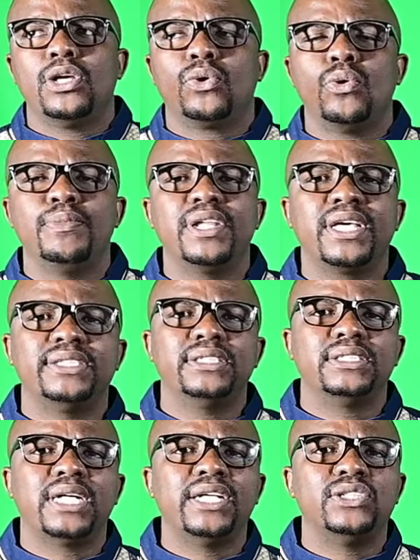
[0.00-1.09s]

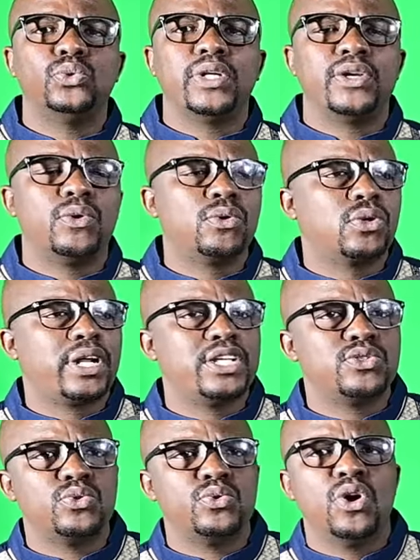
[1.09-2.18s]
communication guys who can
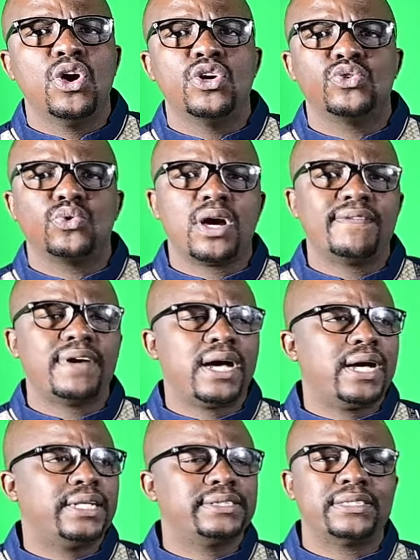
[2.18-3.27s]
authorize you to cover
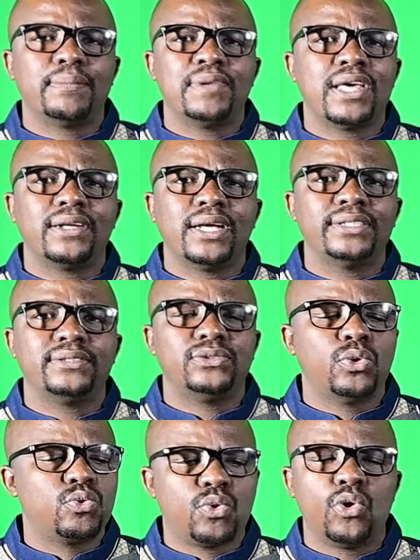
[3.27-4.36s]
us. I'm like, guys,
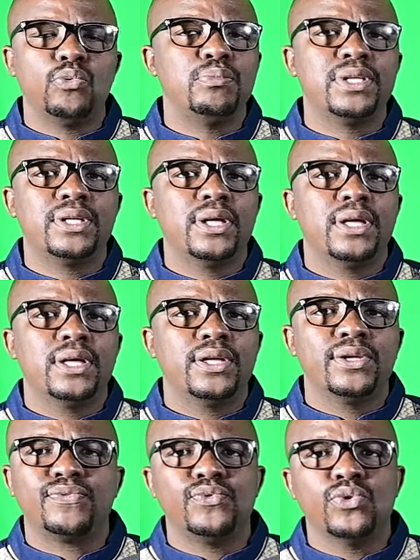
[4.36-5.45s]
don't call me
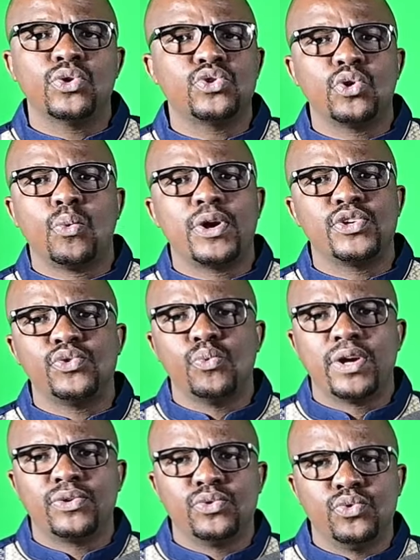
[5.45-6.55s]
if you're not sure what you
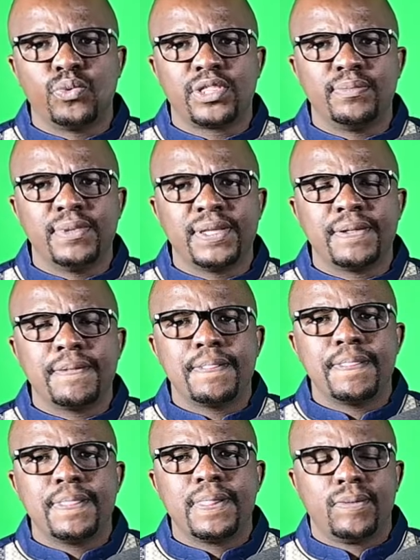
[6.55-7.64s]
want to do with me.
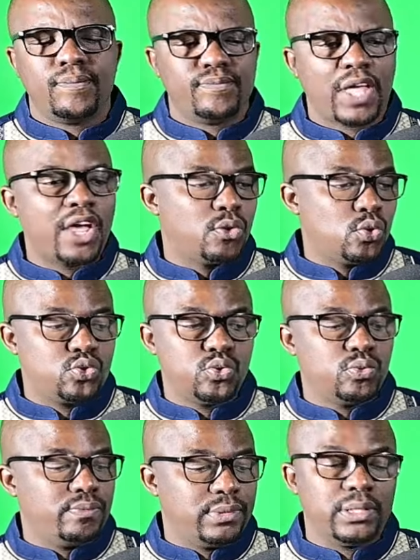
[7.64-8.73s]
I go to
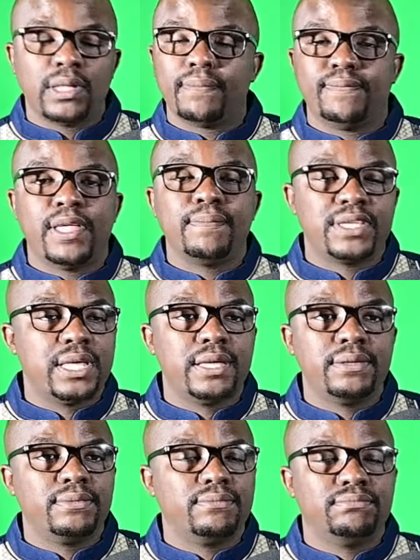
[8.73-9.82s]
MK,